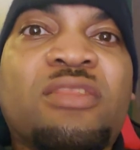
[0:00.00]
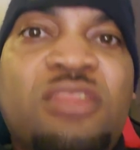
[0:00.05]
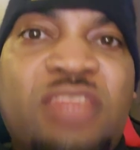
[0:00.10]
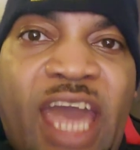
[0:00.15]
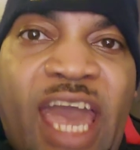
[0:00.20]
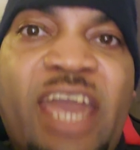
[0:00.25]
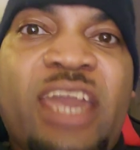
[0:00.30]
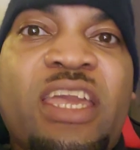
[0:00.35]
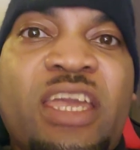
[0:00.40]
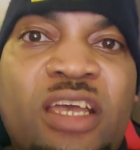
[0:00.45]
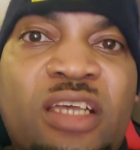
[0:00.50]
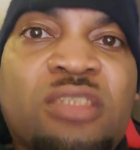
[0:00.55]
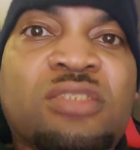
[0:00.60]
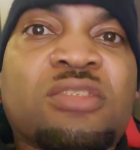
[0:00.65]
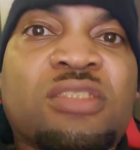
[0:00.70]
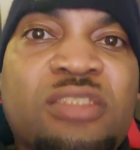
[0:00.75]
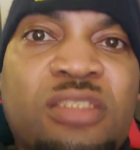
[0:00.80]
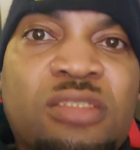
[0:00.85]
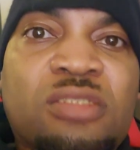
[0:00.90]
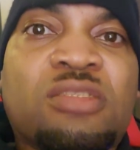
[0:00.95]
That is
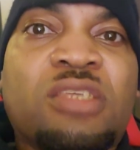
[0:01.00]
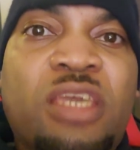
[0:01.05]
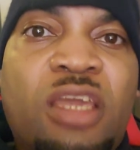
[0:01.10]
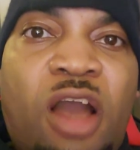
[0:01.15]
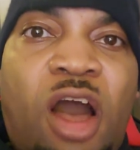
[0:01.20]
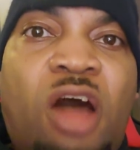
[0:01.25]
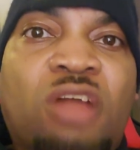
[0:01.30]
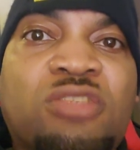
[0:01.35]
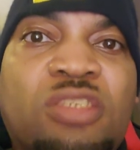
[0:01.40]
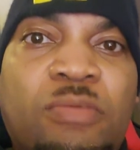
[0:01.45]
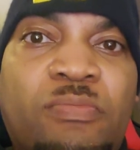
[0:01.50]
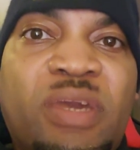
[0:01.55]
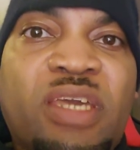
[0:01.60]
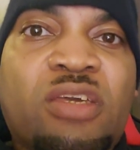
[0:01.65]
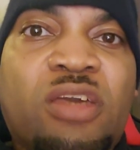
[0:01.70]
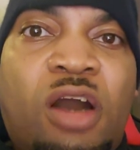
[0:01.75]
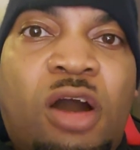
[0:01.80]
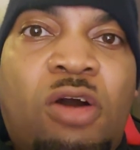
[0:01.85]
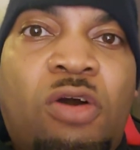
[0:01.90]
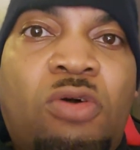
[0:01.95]
the
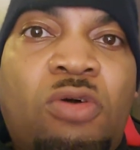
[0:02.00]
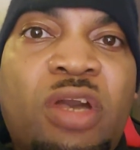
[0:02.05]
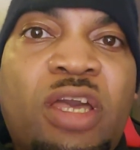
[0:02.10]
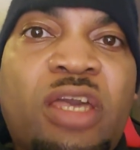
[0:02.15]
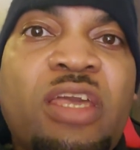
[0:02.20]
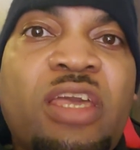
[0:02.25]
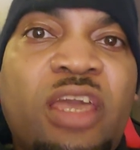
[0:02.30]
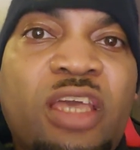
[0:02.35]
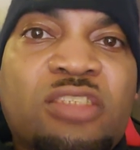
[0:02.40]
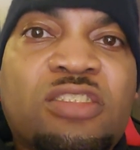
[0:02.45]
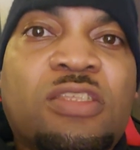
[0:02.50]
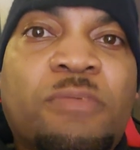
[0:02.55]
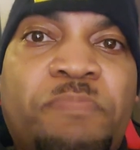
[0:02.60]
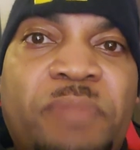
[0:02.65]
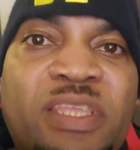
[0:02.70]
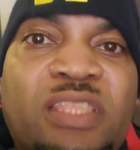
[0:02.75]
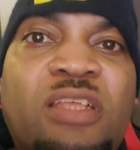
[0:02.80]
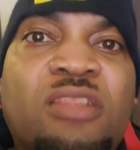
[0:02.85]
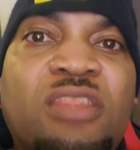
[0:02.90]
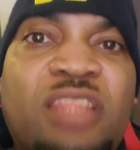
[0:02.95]
ultimate goal, is to
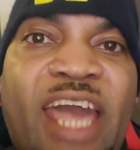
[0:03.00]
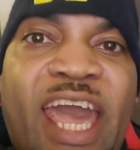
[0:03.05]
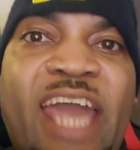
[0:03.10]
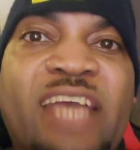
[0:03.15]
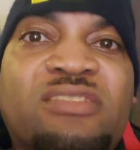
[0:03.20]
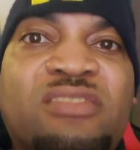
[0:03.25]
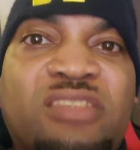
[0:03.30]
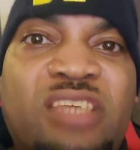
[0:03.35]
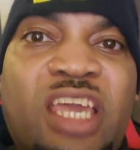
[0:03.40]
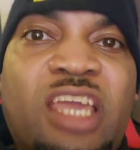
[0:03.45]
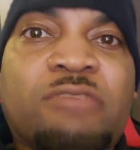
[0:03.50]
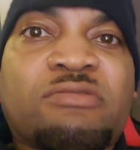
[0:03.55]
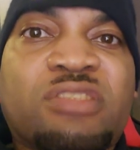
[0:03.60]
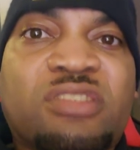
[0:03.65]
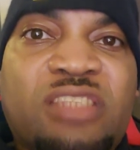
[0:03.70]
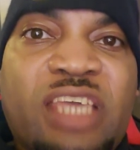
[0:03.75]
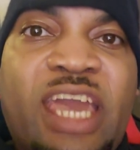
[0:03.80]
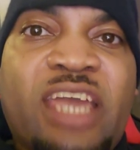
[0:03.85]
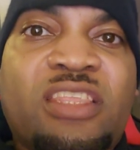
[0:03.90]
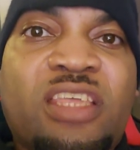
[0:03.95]
be the last team
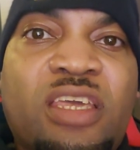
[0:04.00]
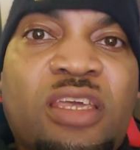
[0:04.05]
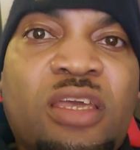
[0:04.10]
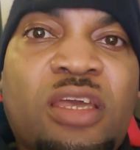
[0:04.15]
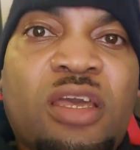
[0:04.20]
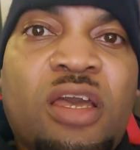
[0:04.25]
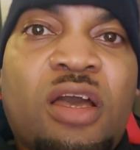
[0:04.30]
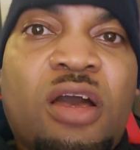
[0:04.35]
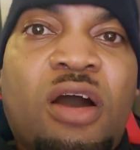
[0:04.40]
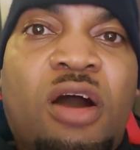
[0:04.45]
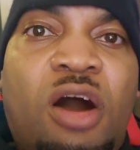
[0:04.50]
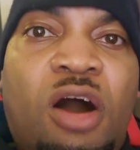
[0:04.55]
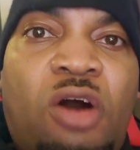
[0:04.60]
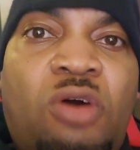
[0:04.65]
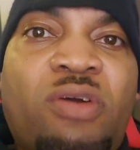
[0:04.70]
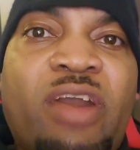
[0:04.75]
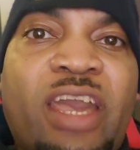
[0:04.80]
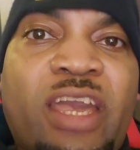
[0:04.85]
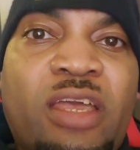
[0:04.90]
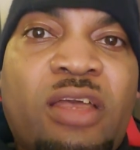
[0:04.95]
standing
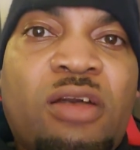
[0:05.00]
on